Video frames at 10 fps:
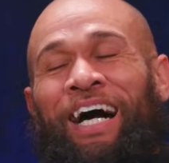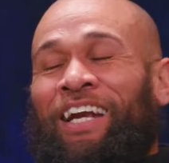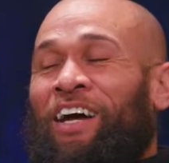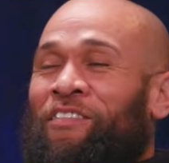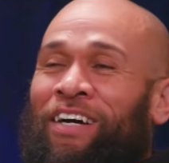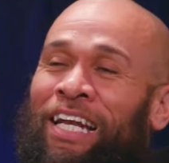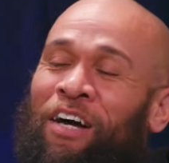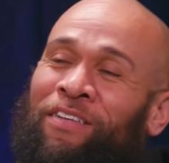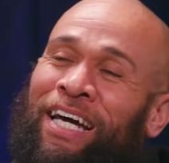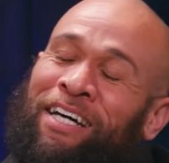on that. I love it. I
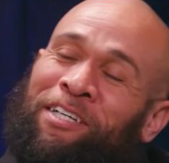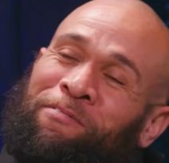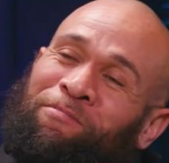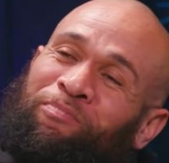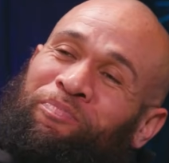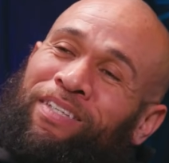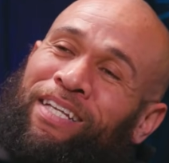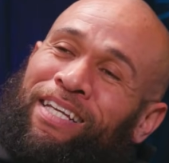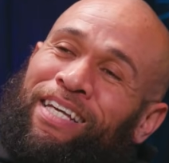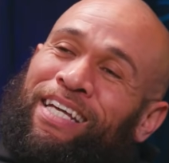love that
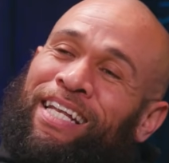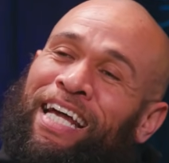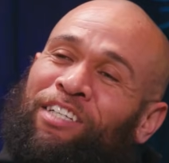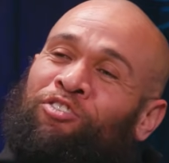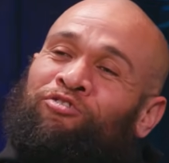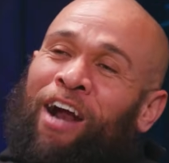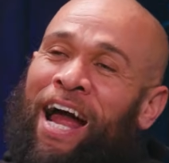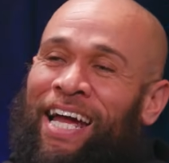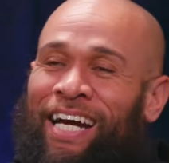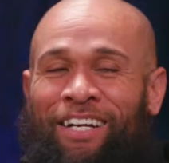like
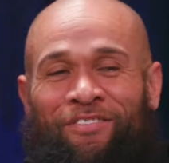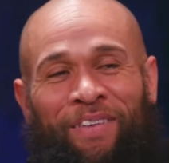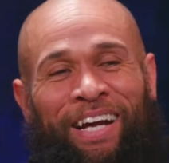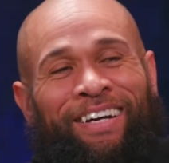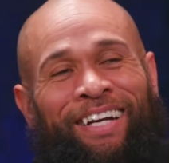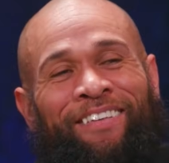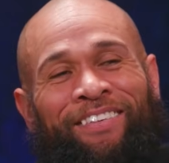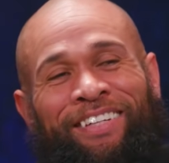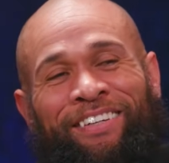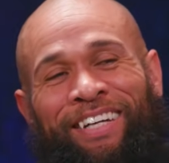dry kind of banner. I
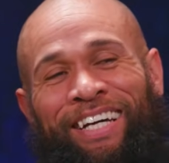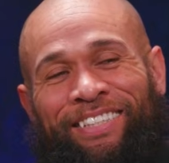love it,